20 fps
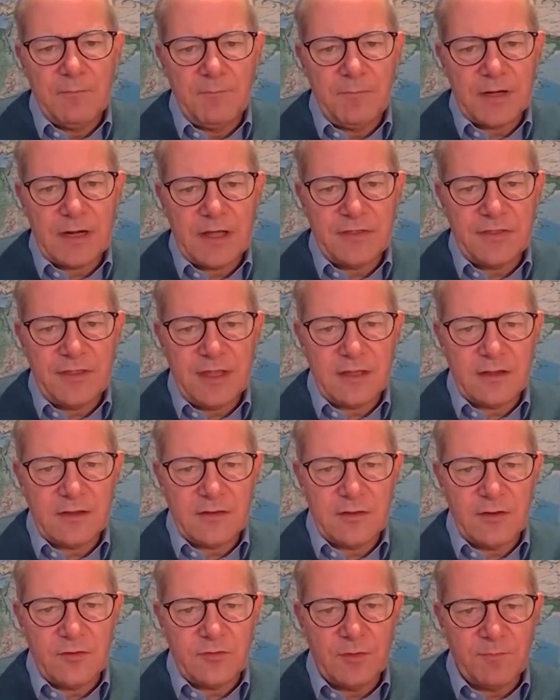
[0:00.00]
But I
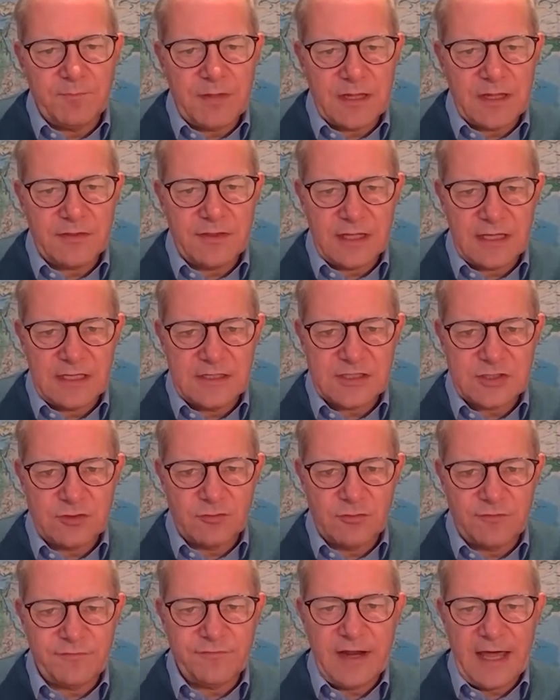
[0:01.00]
think that the big thing is to
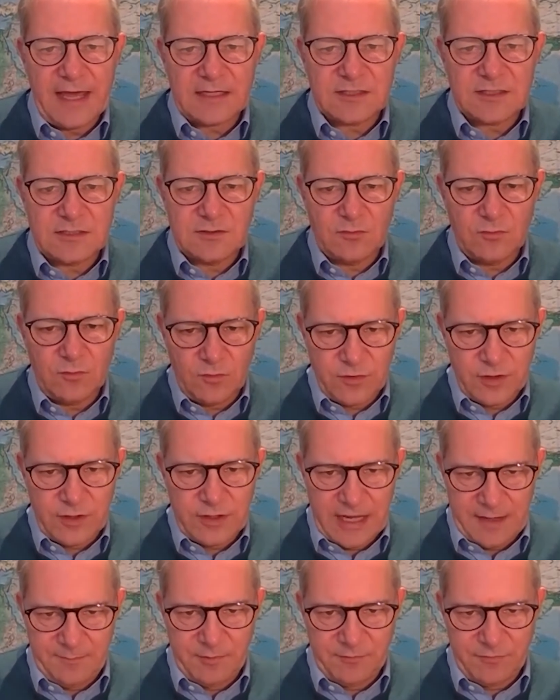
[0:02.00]
reflect the
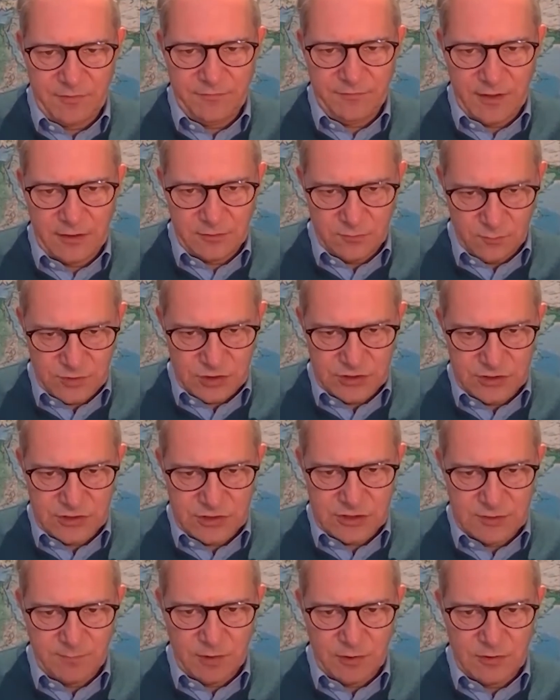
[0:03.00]
name of the fund, which is
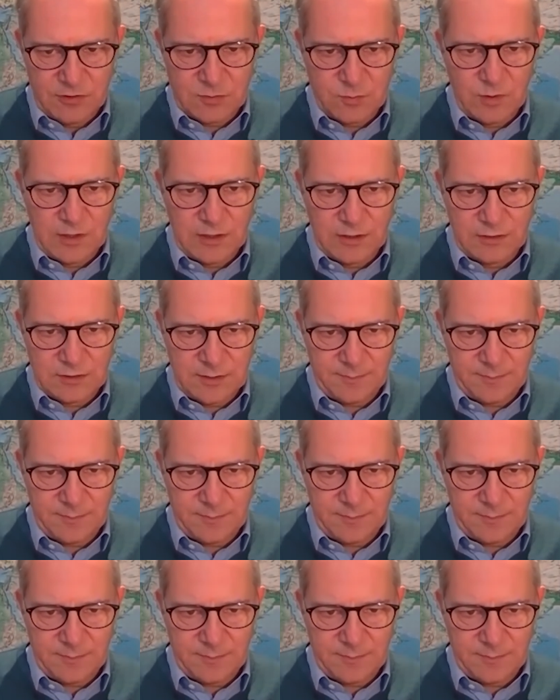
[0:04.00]
Tomorrow's World.